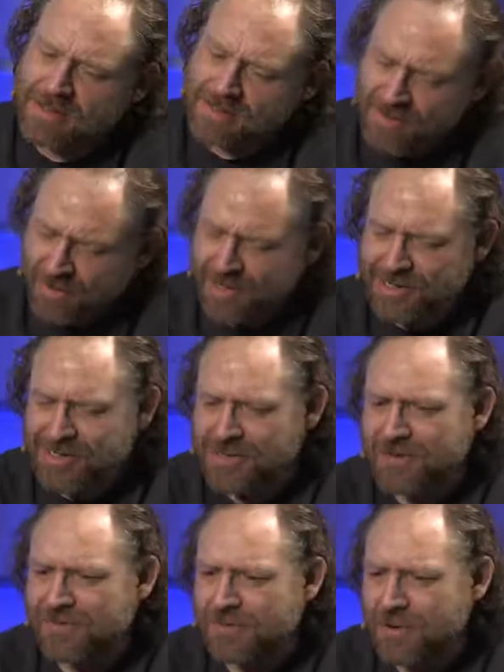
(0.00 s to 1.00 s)
so on and
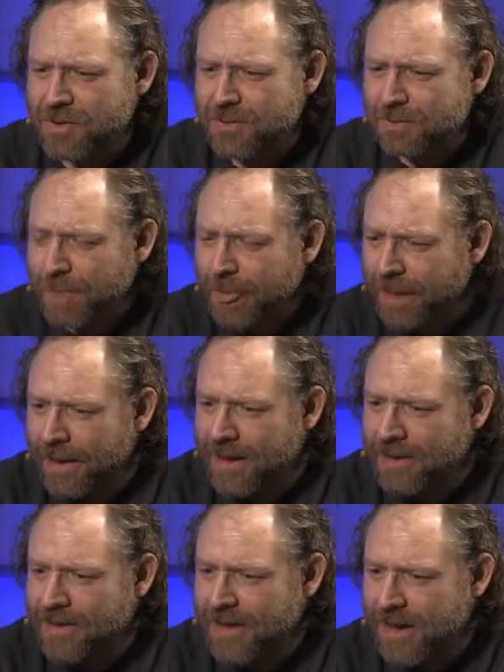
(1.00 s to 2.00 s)
so forth.
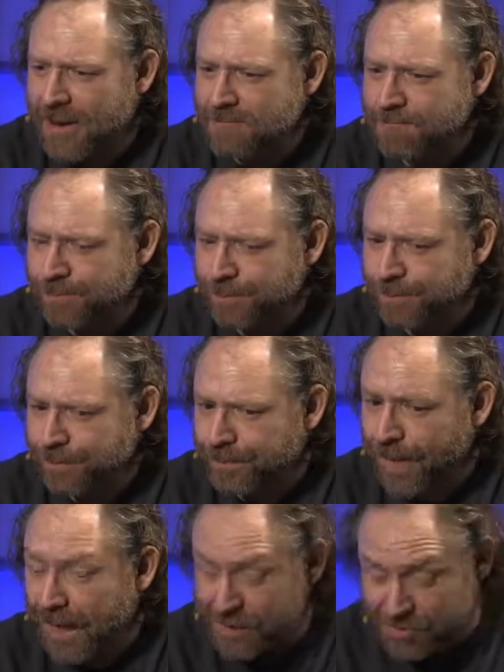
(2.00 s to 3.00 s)
And
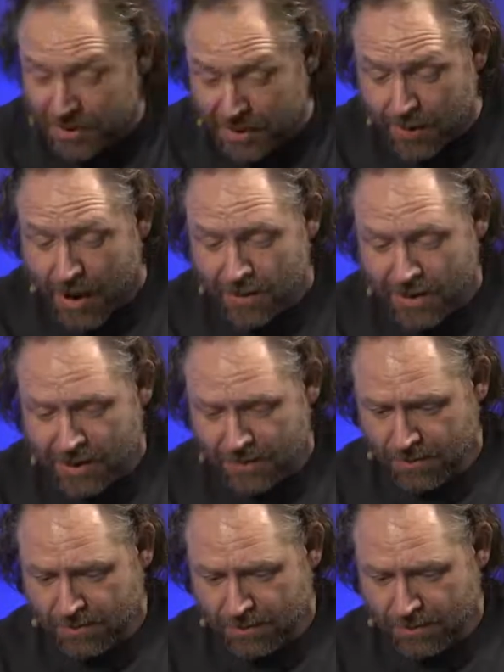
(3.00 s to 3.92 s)
that's really why we